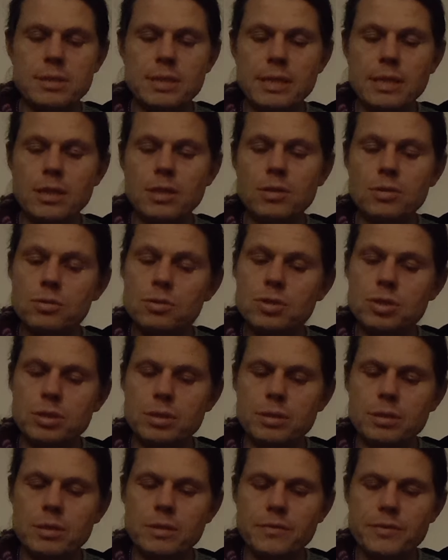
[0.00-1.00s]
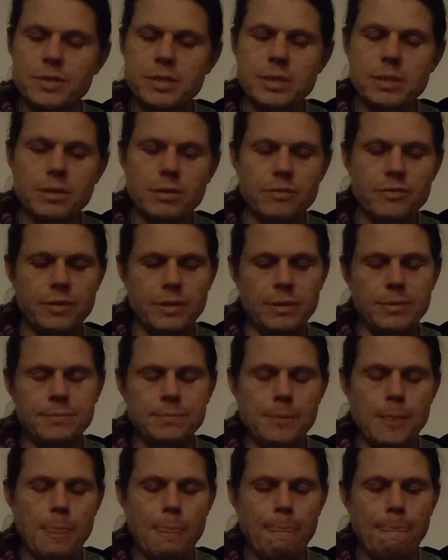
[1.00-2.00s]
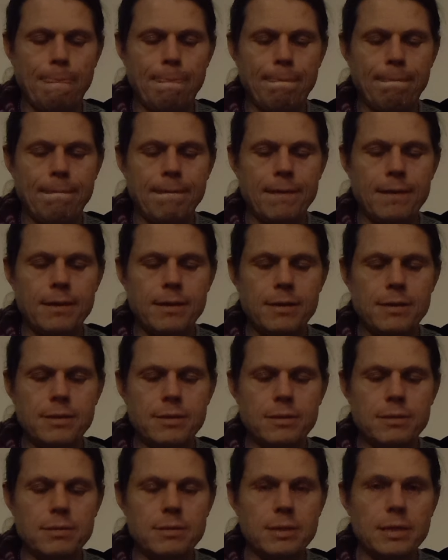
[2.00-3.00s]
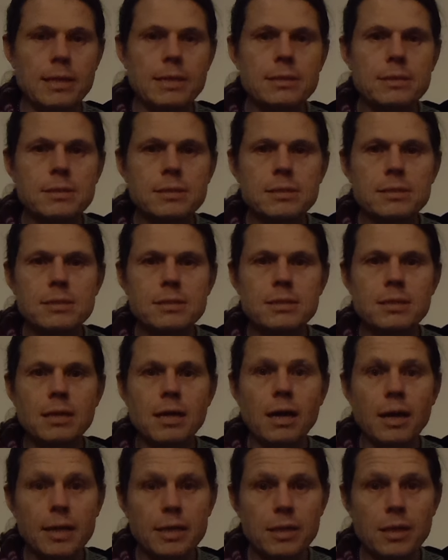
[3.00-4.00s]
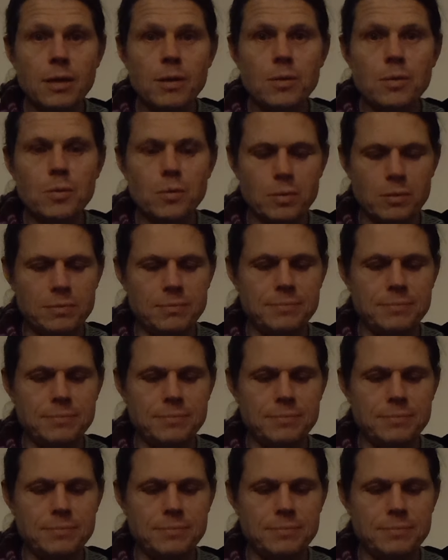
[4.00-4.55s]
the illusion of silver. This I know.